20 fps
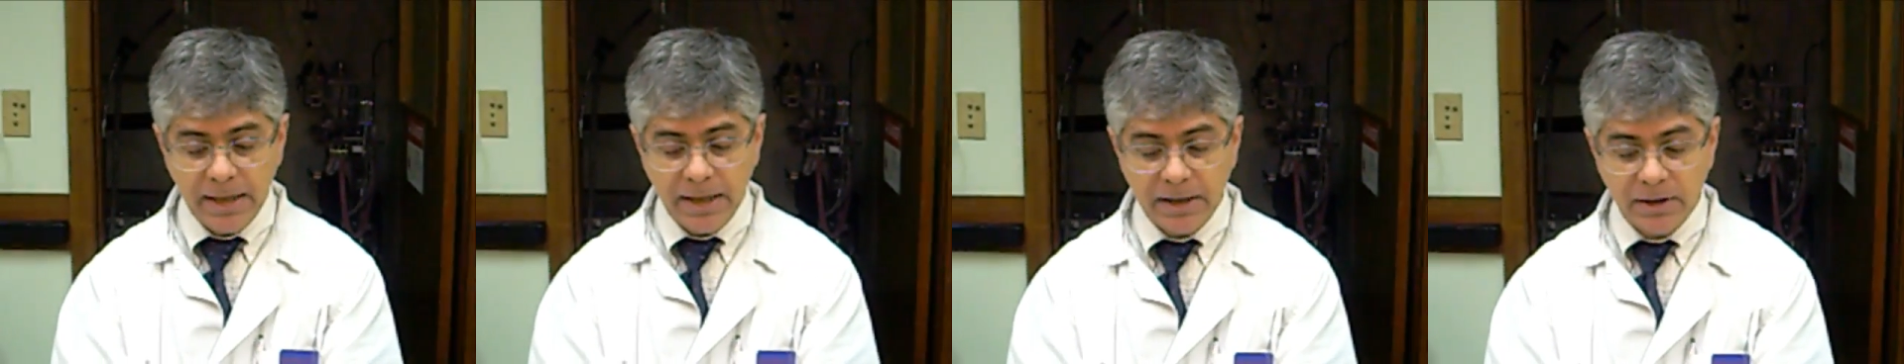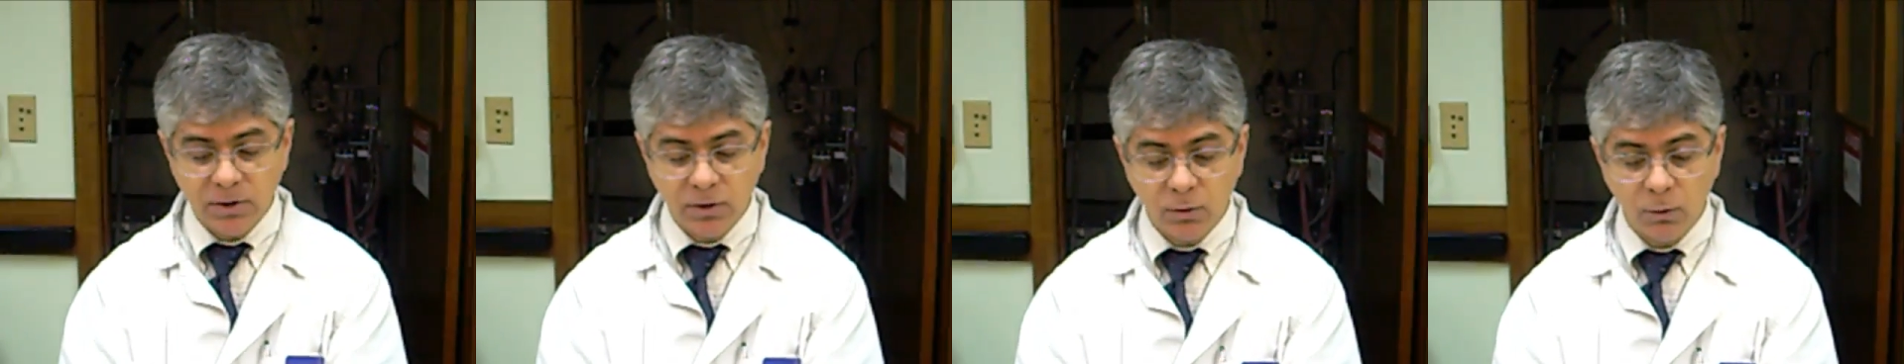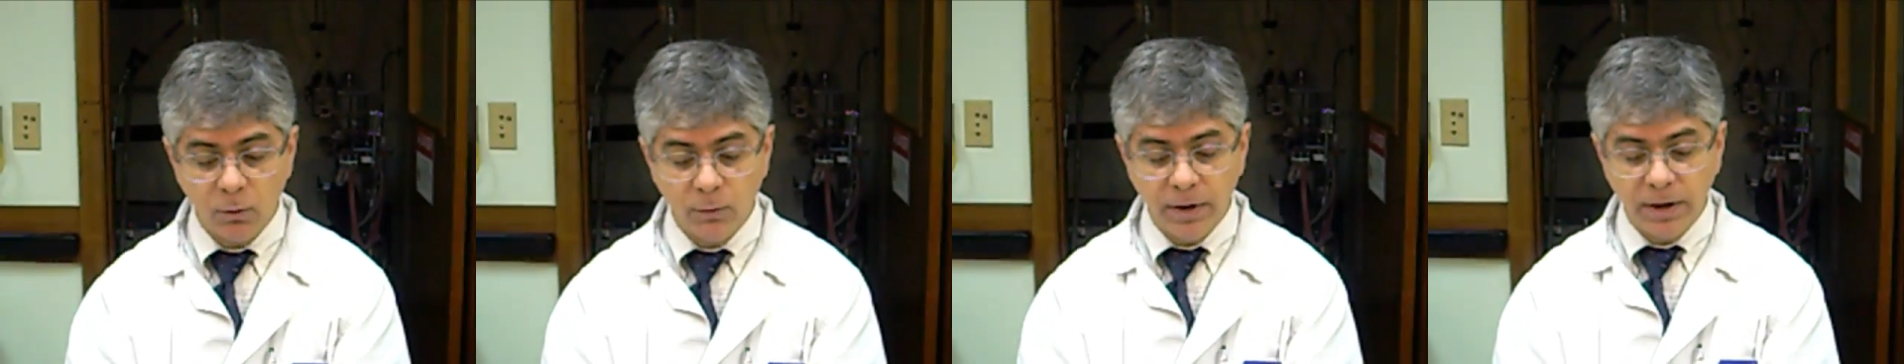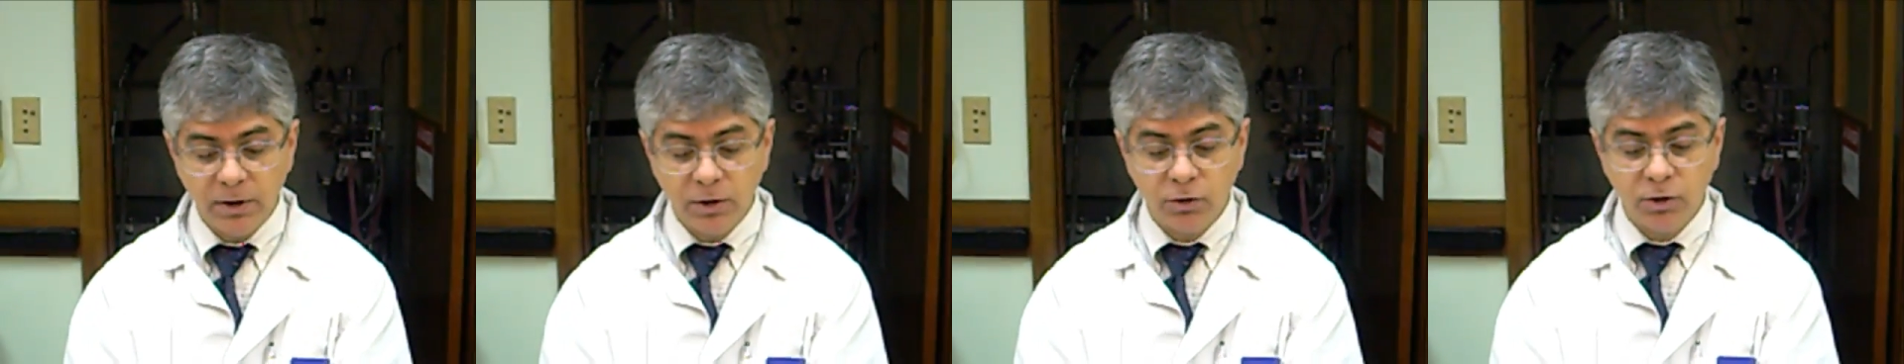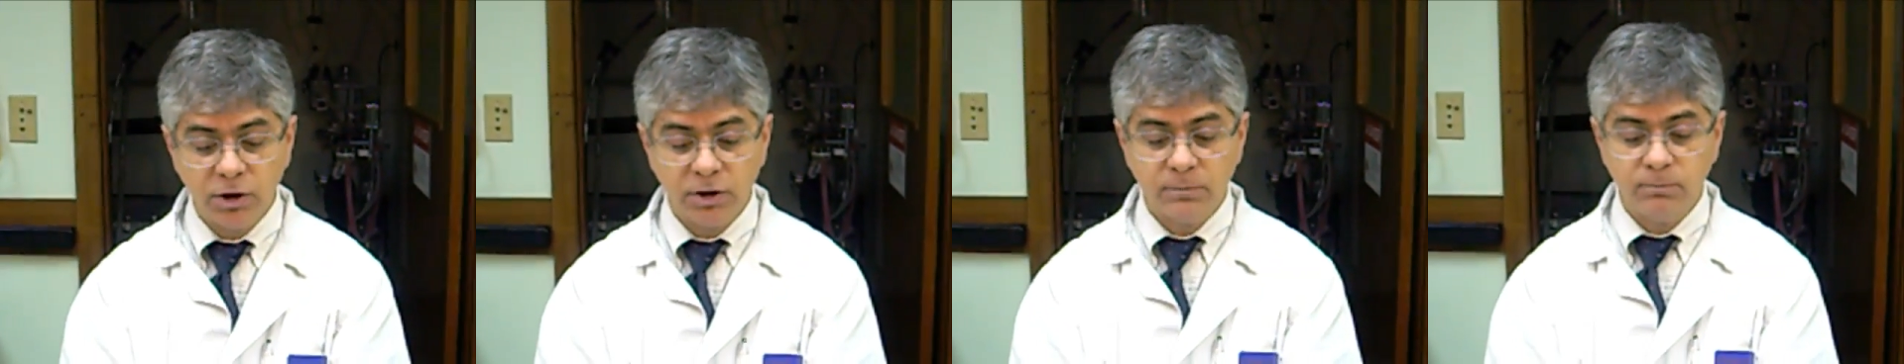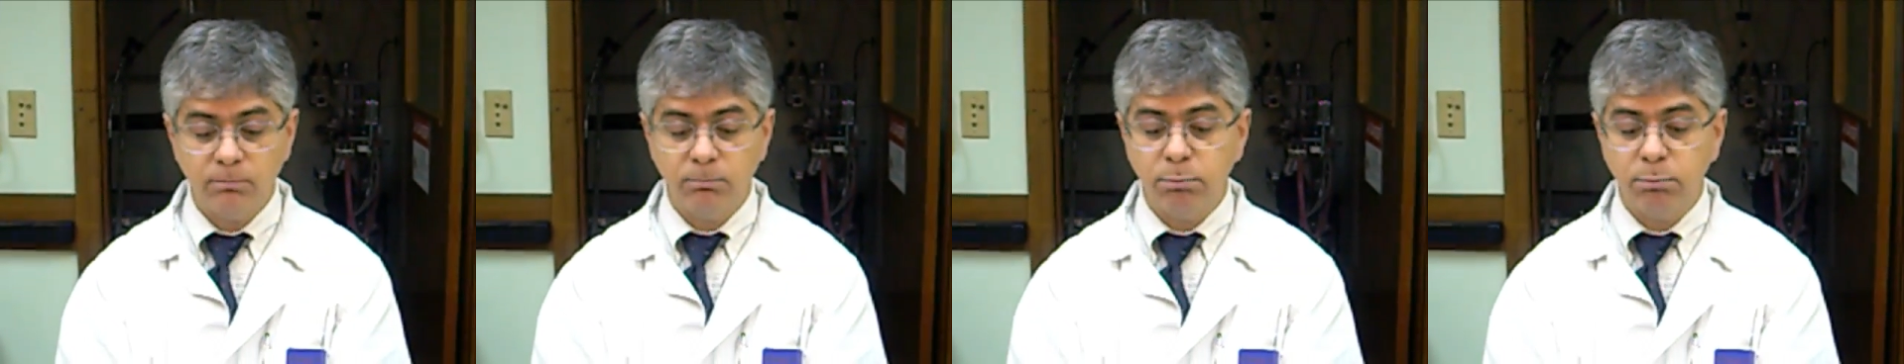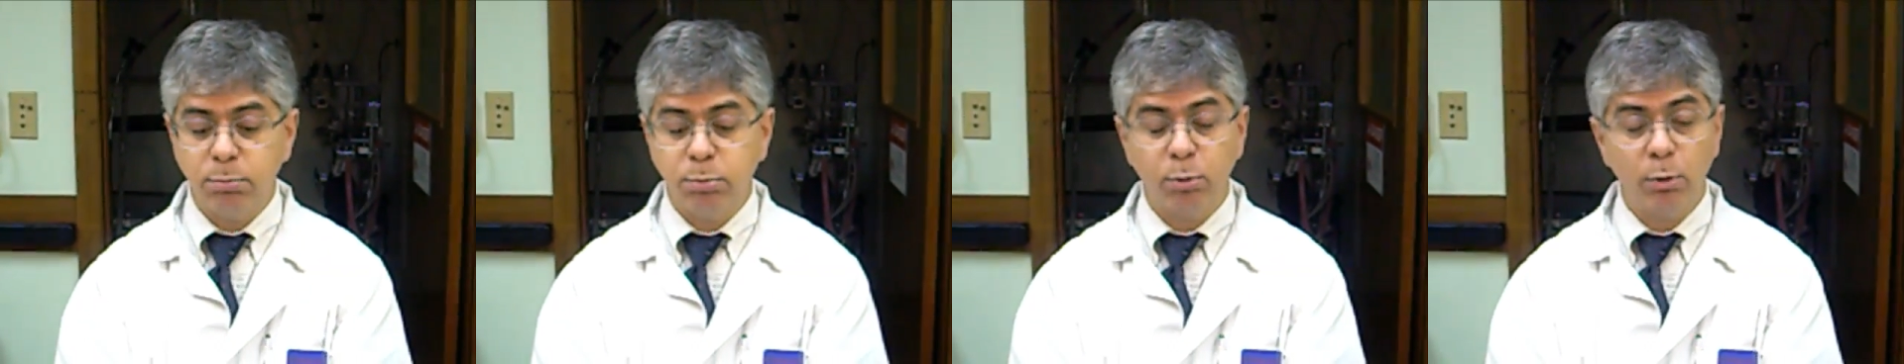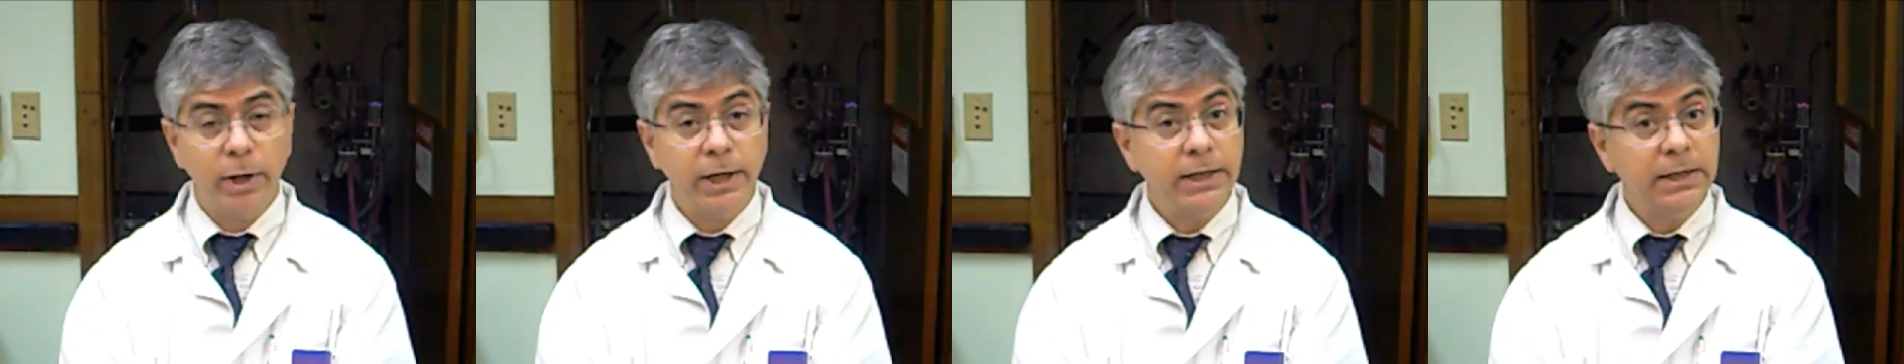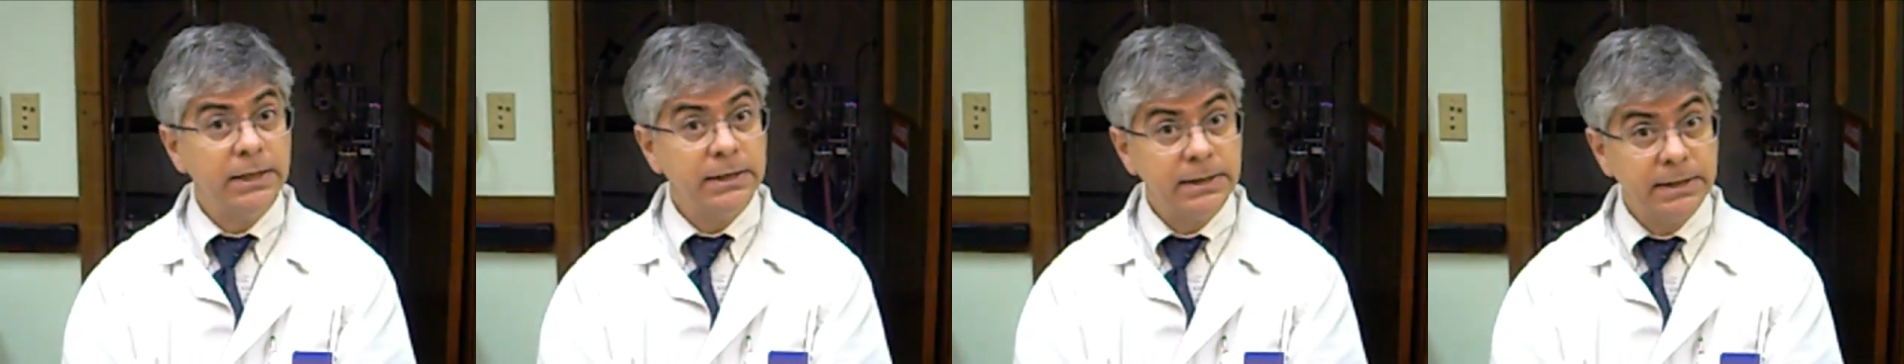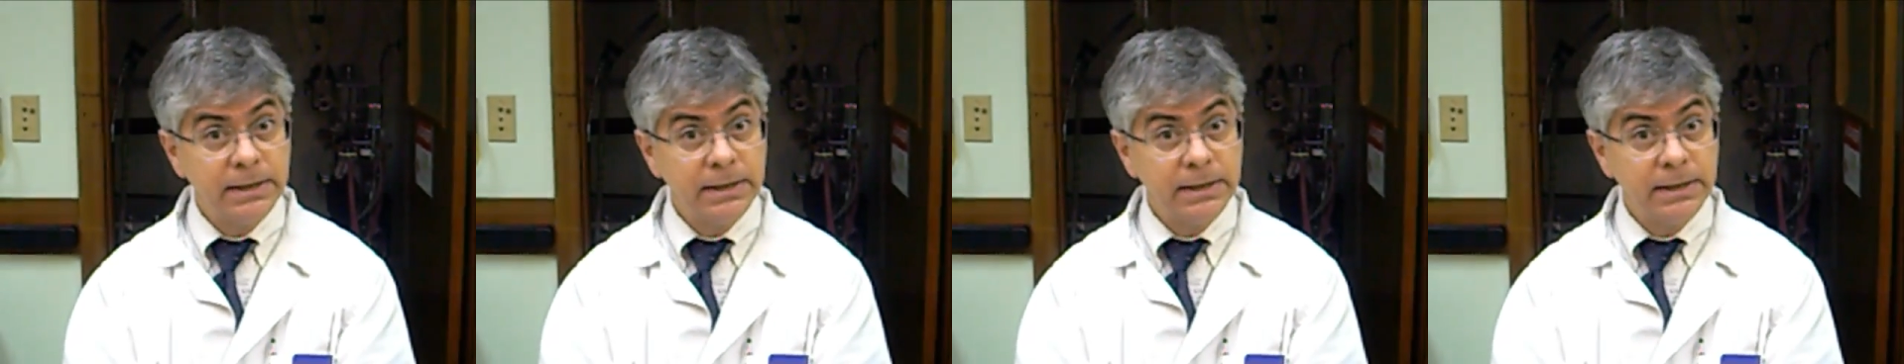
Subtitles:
And so then you just bring this